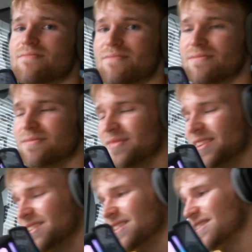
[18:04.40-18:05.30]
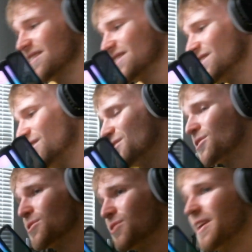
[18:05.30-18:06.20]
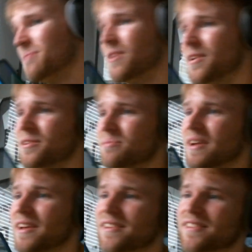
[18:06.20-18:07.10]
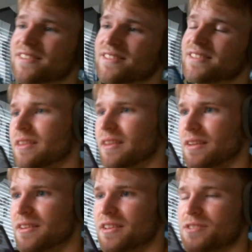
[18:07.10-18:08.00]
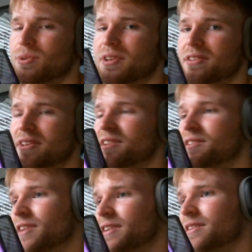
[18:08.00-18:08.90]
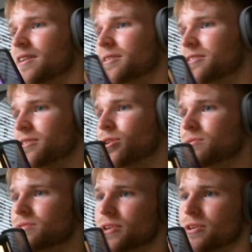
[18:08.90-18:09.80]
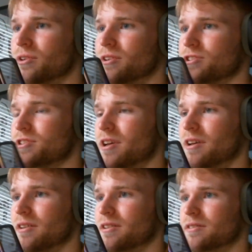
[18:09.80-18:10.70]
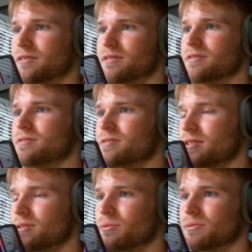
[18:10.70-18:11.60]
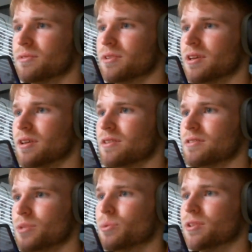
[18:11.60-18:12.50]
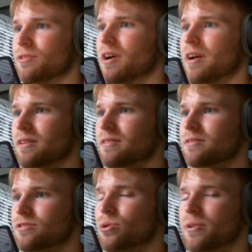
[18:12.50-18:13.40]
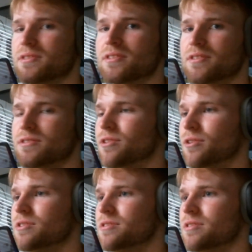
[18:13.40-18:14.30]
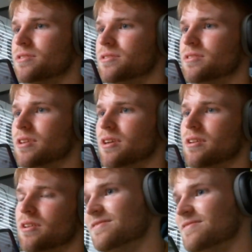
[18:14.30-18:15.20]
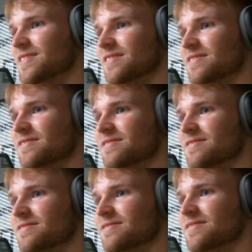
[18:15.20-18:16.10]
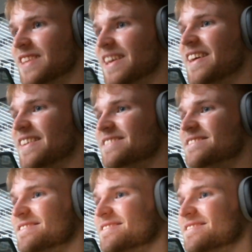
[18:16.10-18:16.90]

safe. She is a great mother. I'm not gonna lie to you. I think that's what he needed right there. Hopefully he'll understand and see, you, see what the right choice is, you know, decision. He's coming. Yeah.